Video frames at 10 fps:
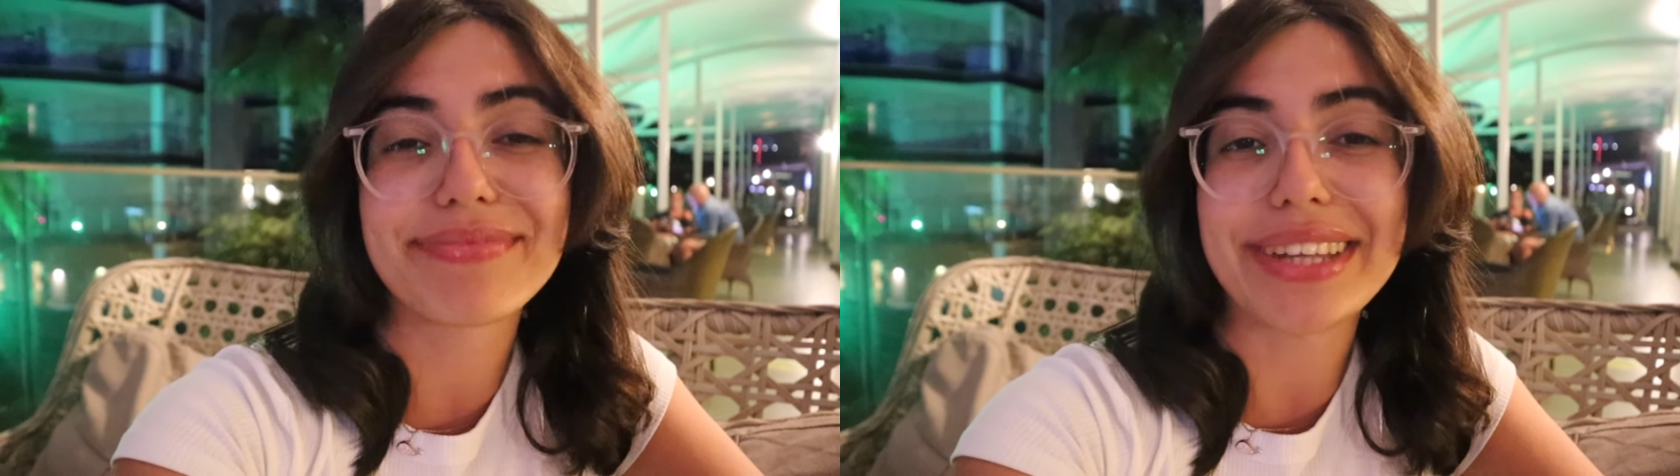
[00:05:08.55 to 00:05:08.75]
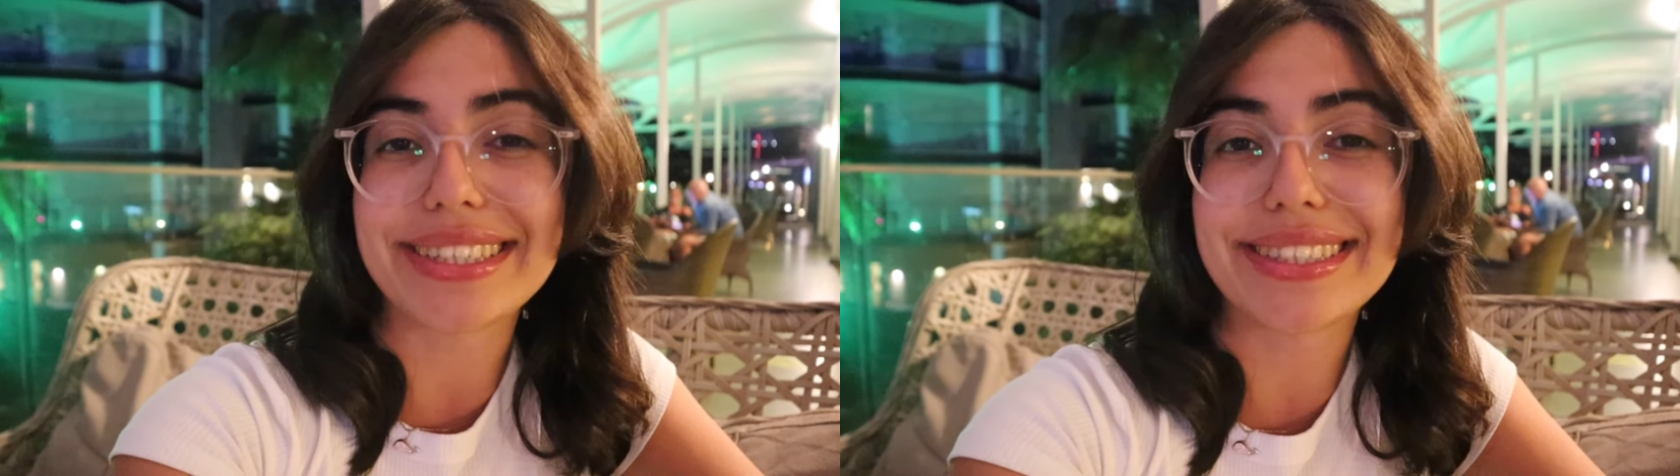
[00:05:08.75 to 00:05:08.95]

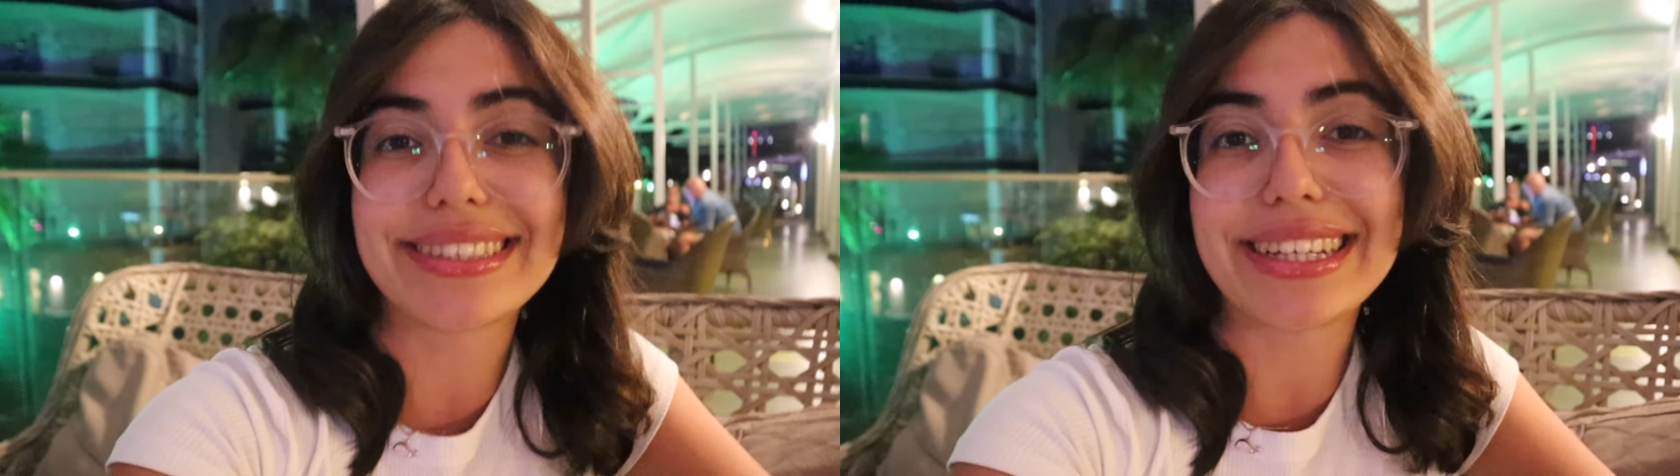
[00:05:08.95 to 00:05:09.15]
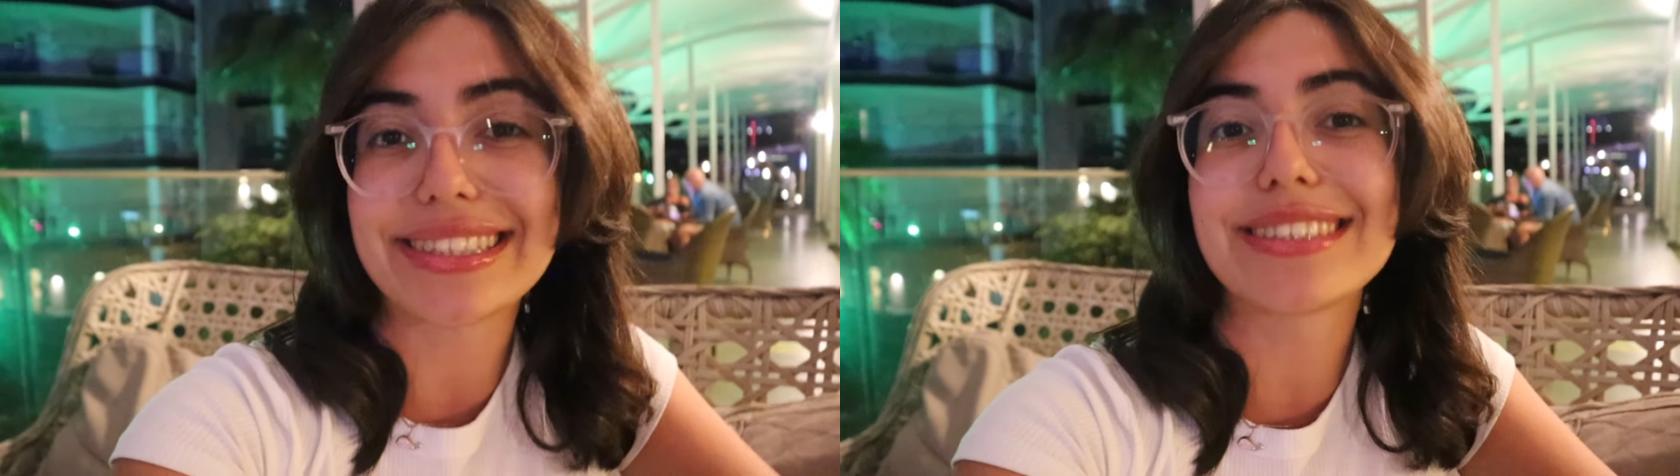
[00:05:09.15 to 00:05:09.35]

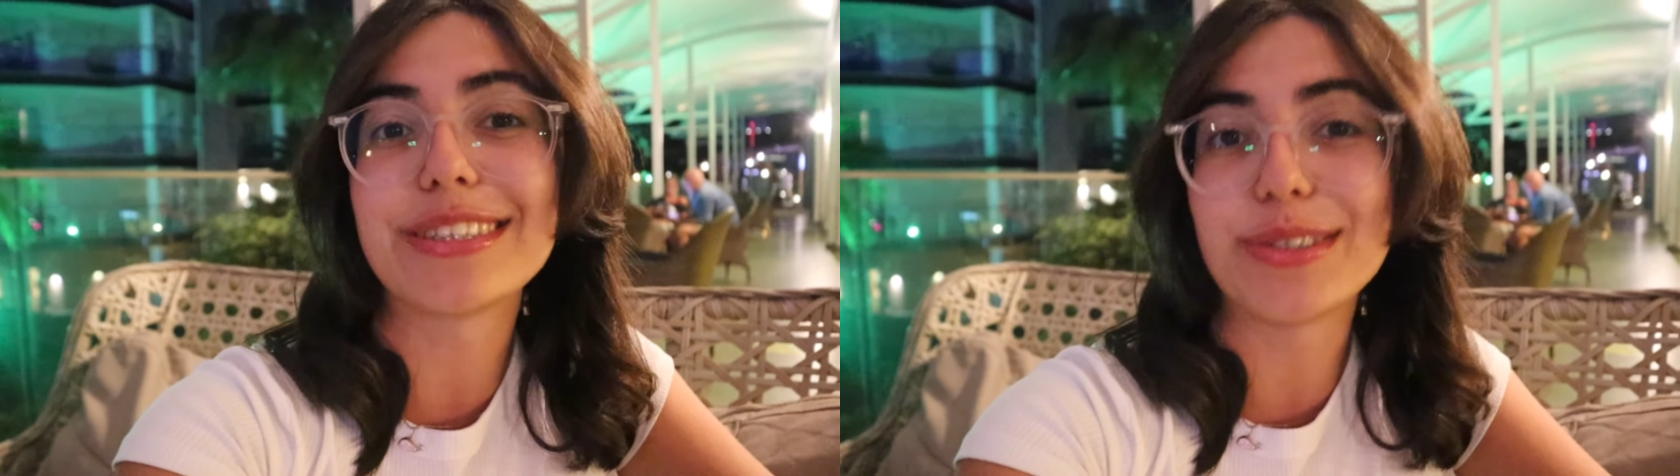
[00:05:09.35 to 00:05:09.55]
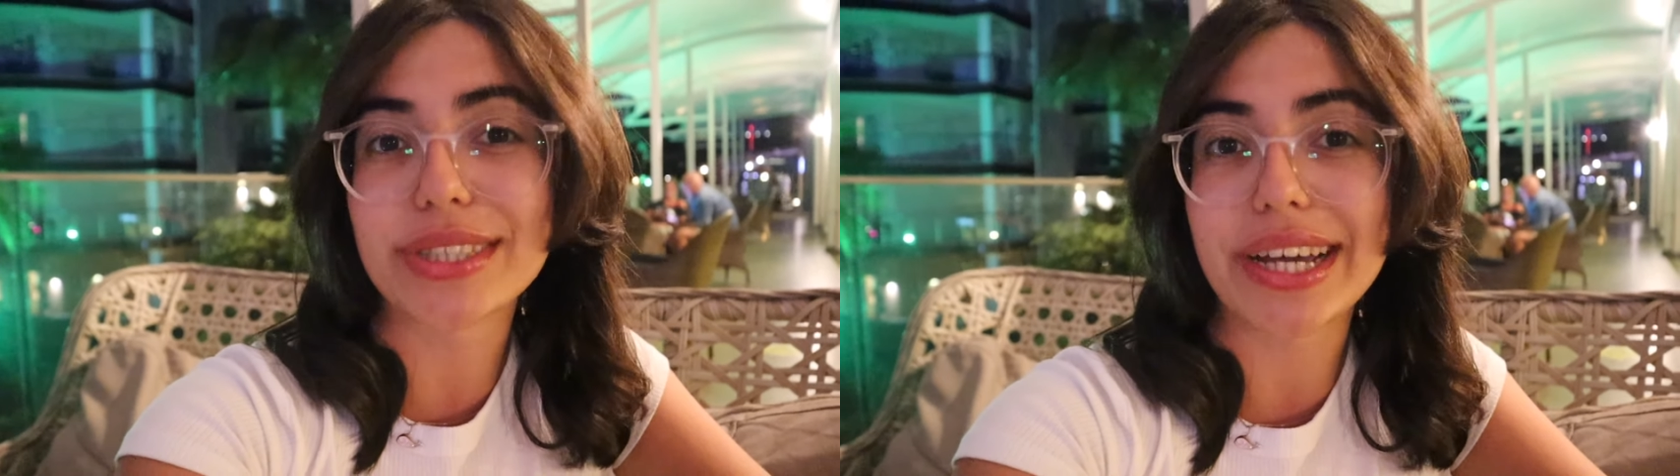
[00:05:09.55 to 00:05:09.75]
that's the
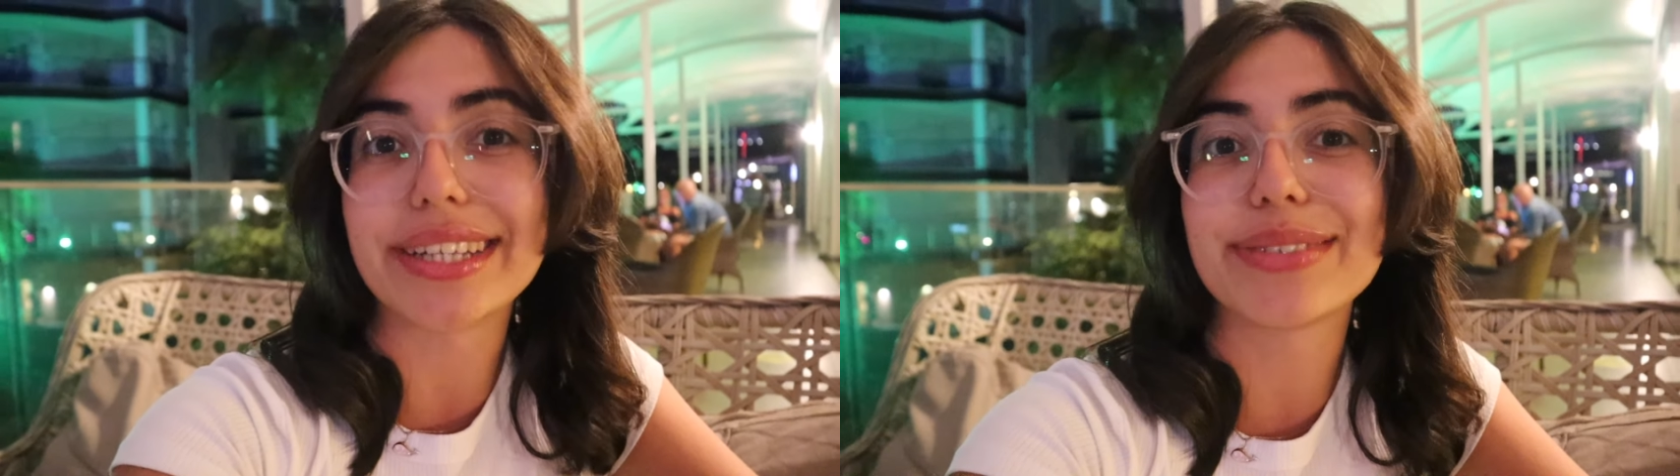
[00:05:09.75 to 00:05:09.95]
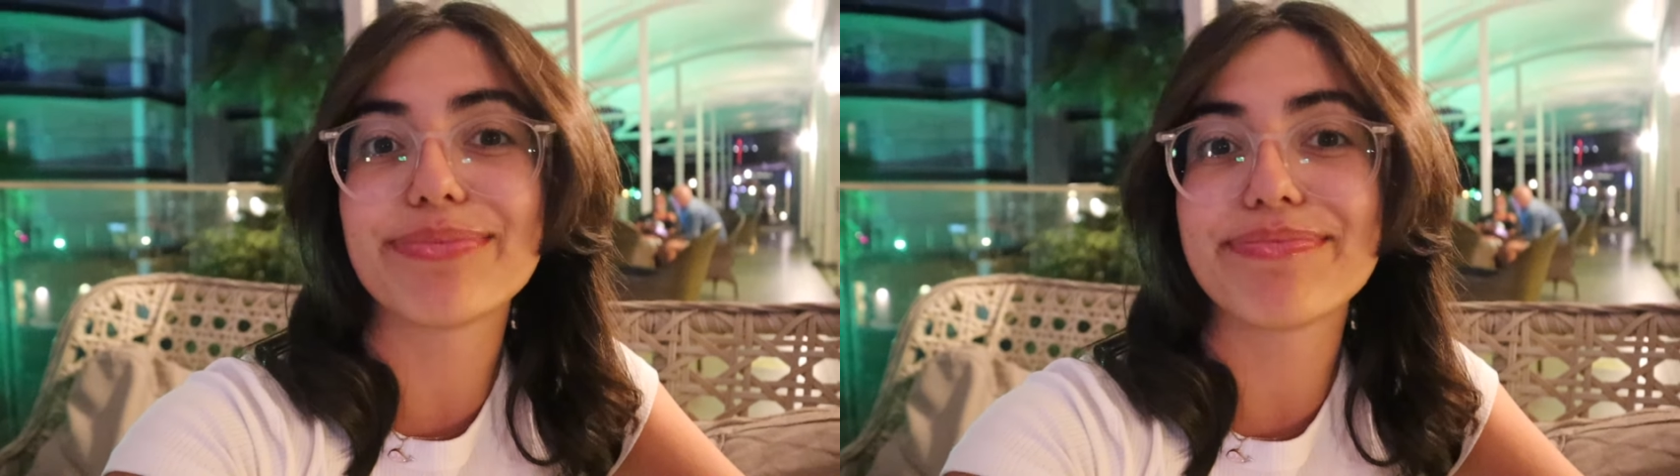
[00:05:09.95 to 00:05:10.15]
news, guys.